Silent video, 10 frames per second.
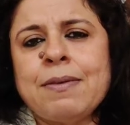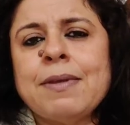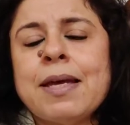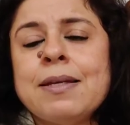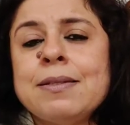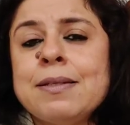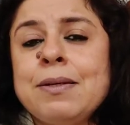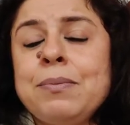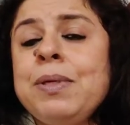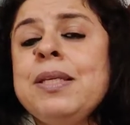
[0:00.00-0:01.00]
that
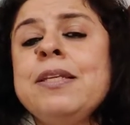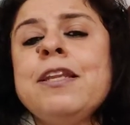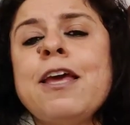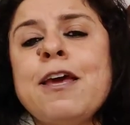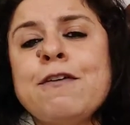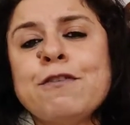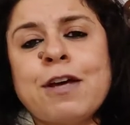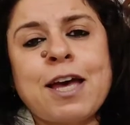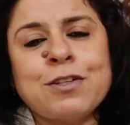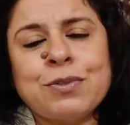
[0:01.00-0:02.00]
we never
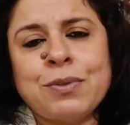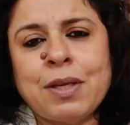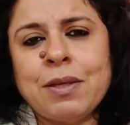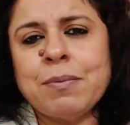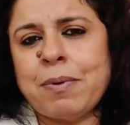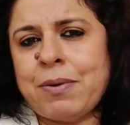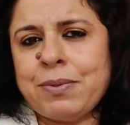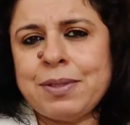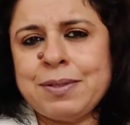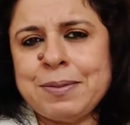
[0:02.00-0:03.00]
had to think
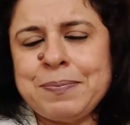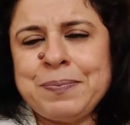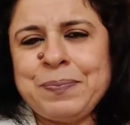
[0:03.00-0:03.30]
about it?